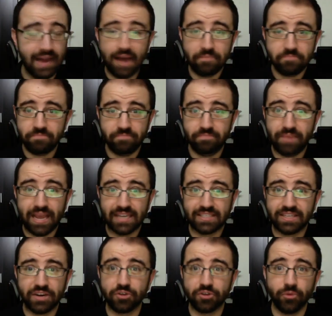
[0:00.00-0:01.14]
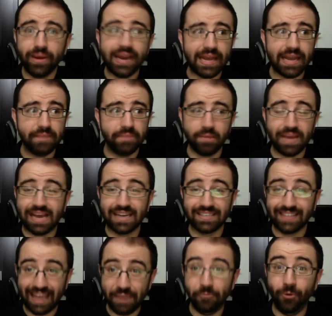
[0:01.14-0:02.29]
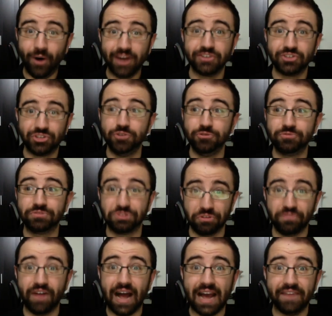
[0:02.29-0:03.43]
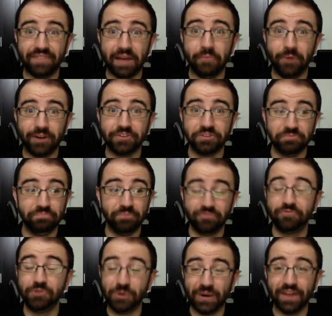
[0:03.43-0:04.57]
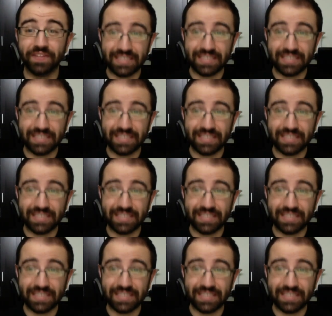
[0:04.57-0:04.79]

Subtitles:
not because they're greedy, but because they want to survive. They want to put food on the